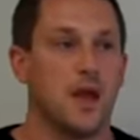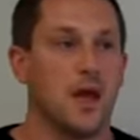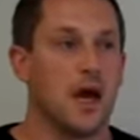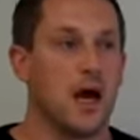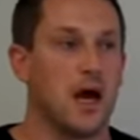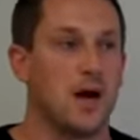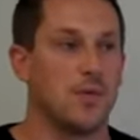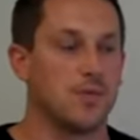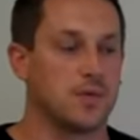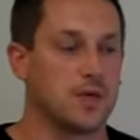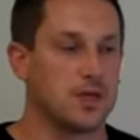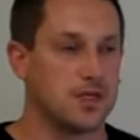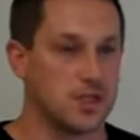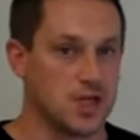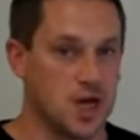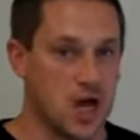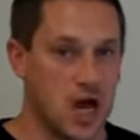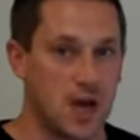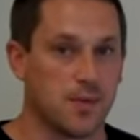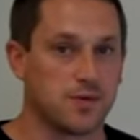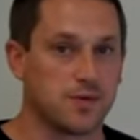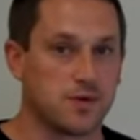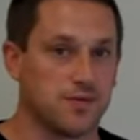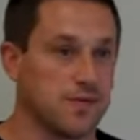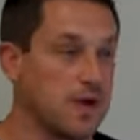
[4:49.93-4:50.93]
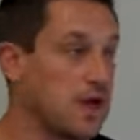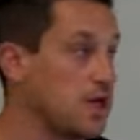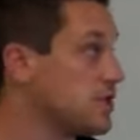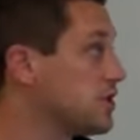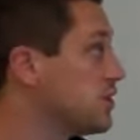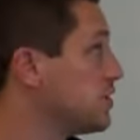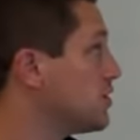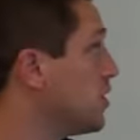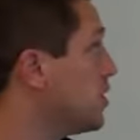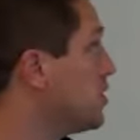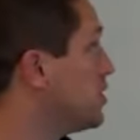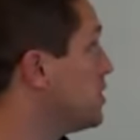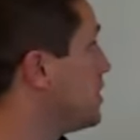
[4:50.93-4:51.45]
Because
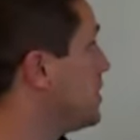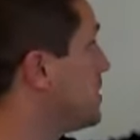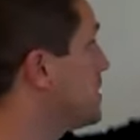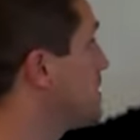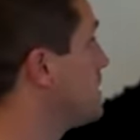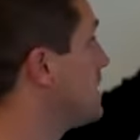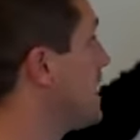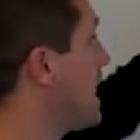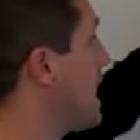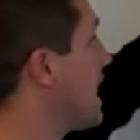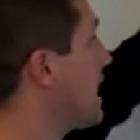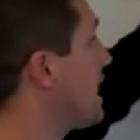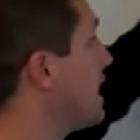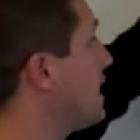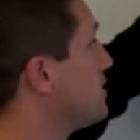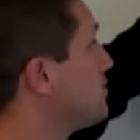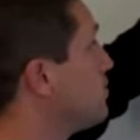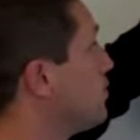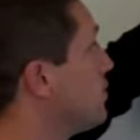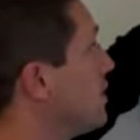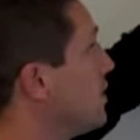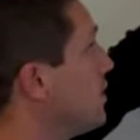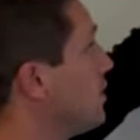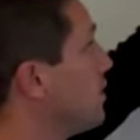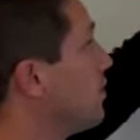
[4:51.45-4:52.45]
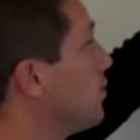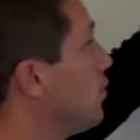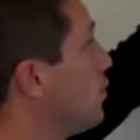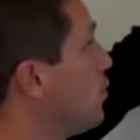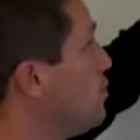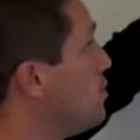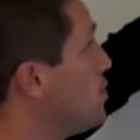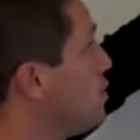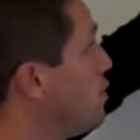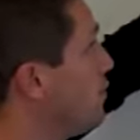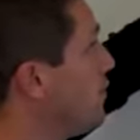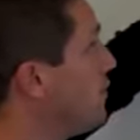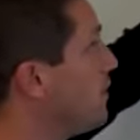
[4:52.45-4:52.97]
observations are just that. As we're
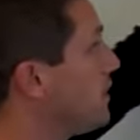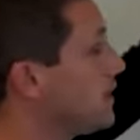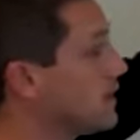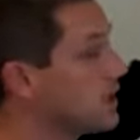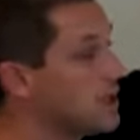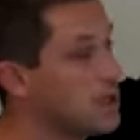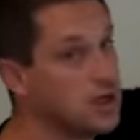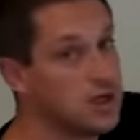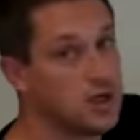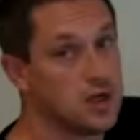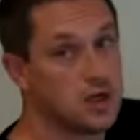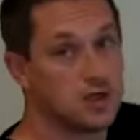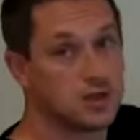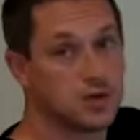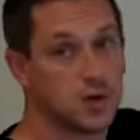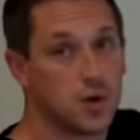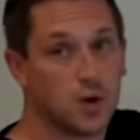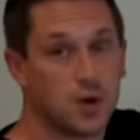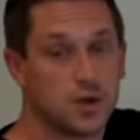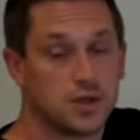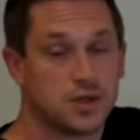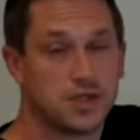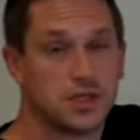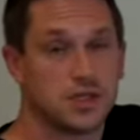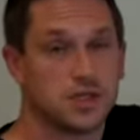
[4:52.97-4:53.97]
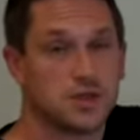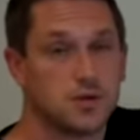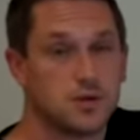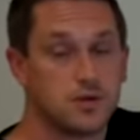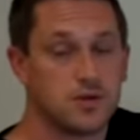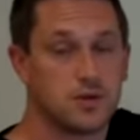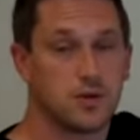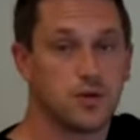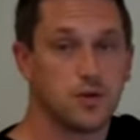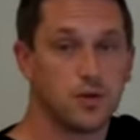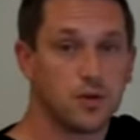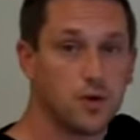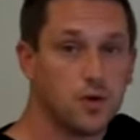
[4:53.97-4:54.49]
moving towards this,
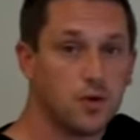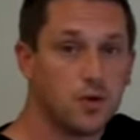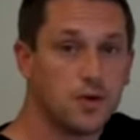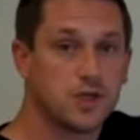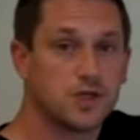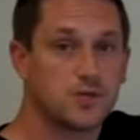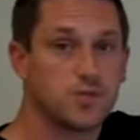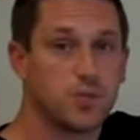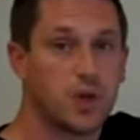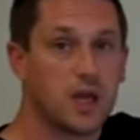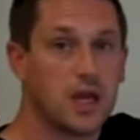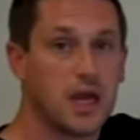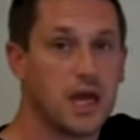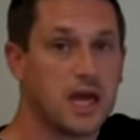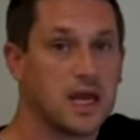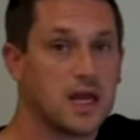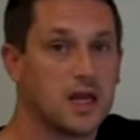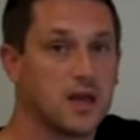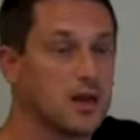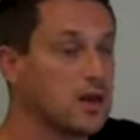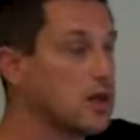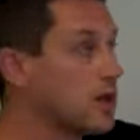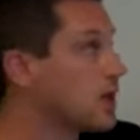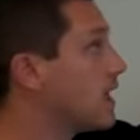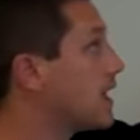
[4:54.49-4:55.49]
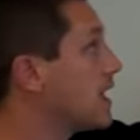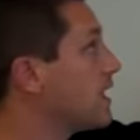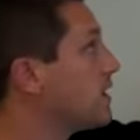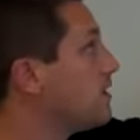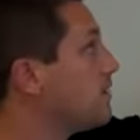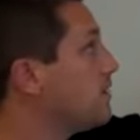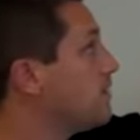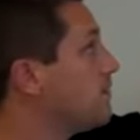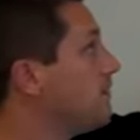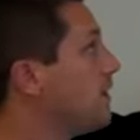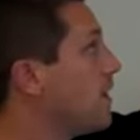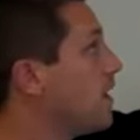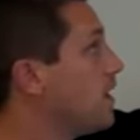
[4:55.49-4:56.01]
through this plan and looking at the
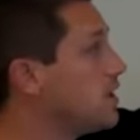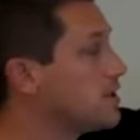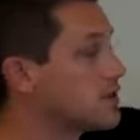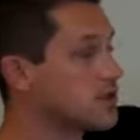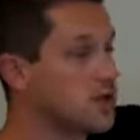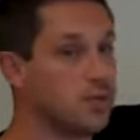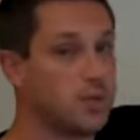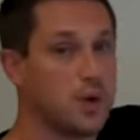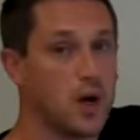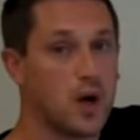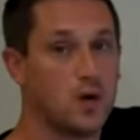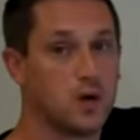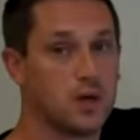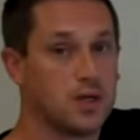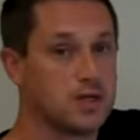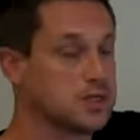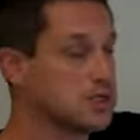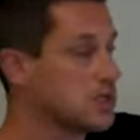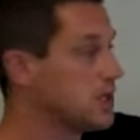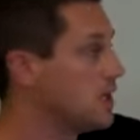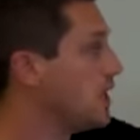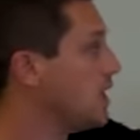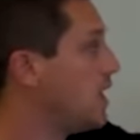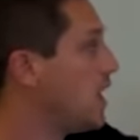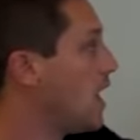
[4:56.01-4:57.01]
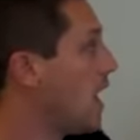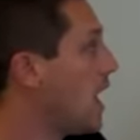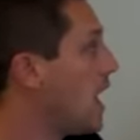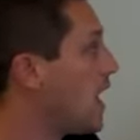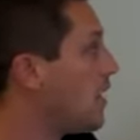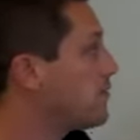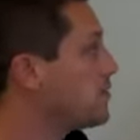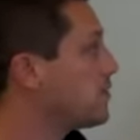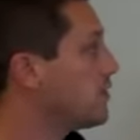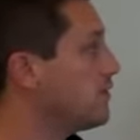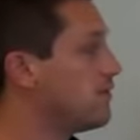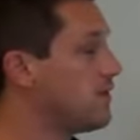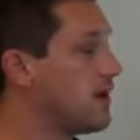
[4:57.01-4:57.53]
various components,
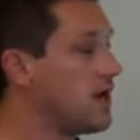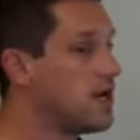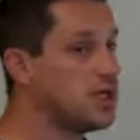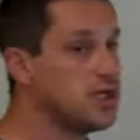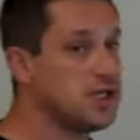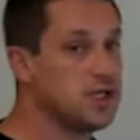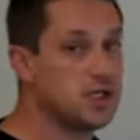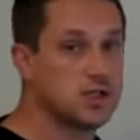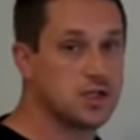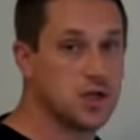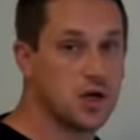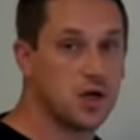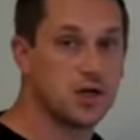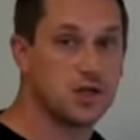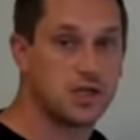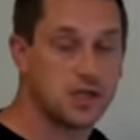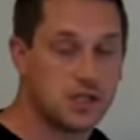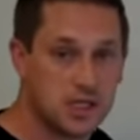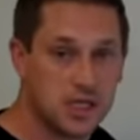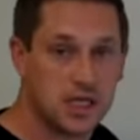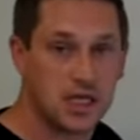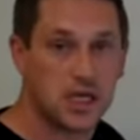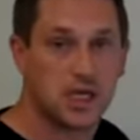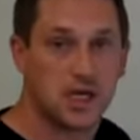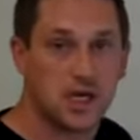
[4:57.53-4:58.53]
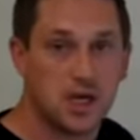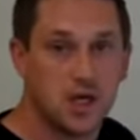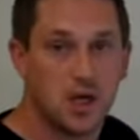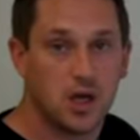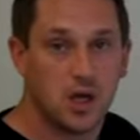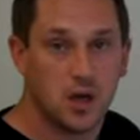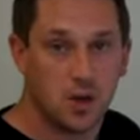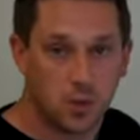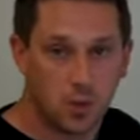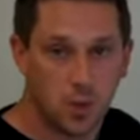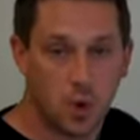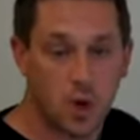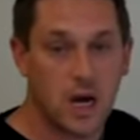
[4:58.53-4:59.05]
observations are seeing
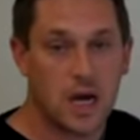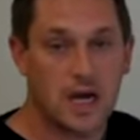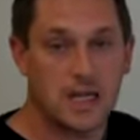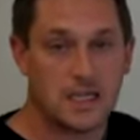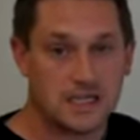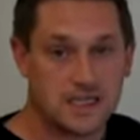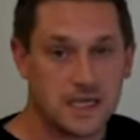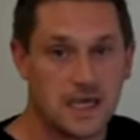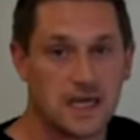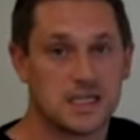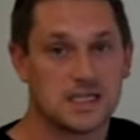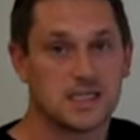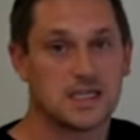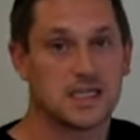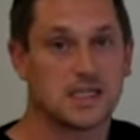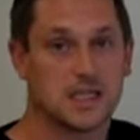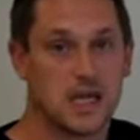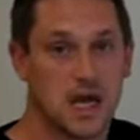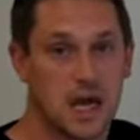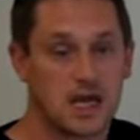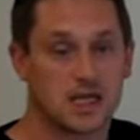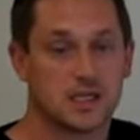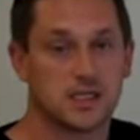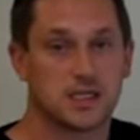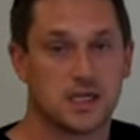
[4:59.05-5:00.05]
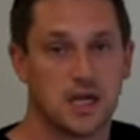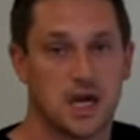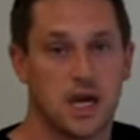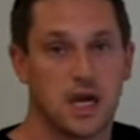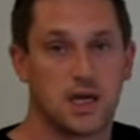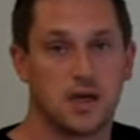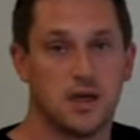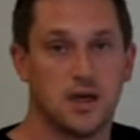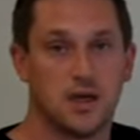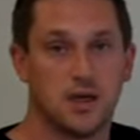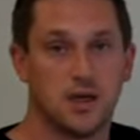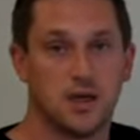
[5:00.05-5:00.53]
what does the text say.